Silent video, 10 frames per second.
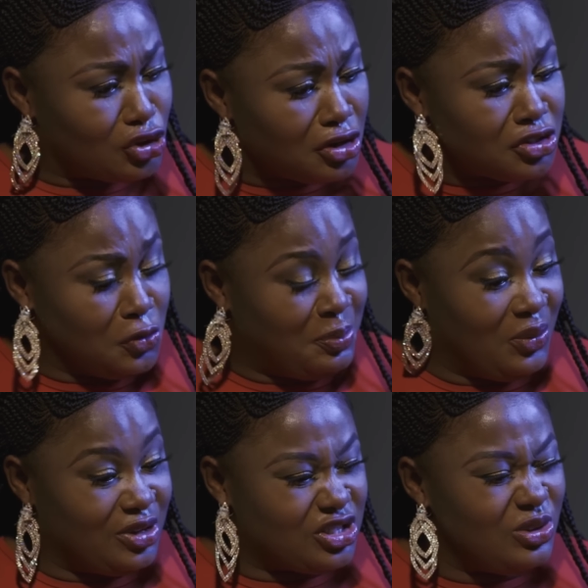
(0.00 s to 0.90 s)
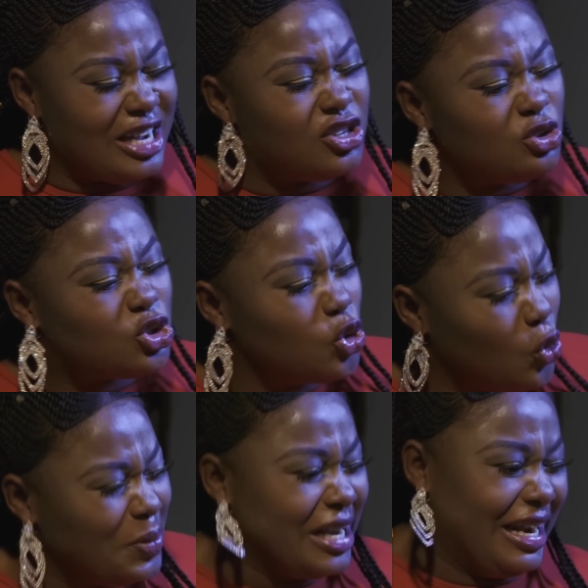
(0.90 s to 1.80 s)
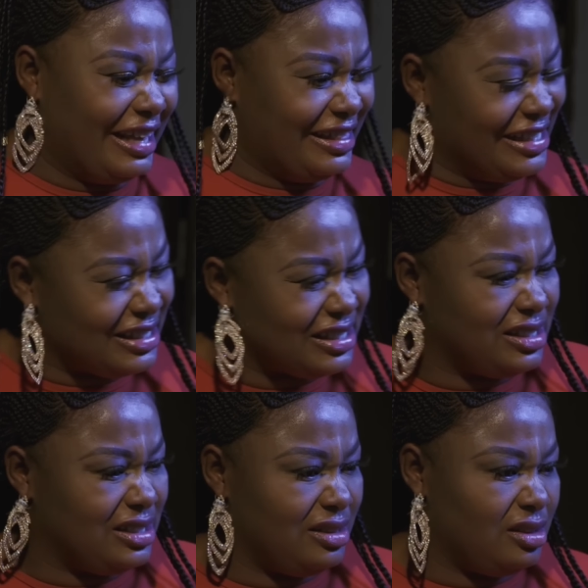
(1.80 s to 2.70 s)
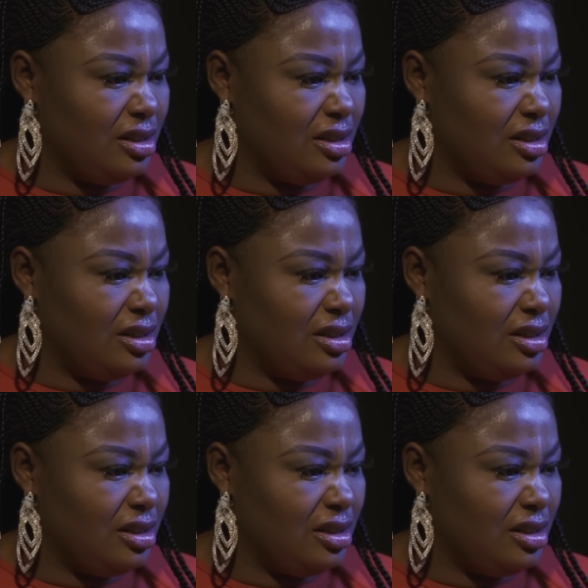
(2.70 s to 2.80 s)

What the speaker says: Just to be with you, and you do me like this?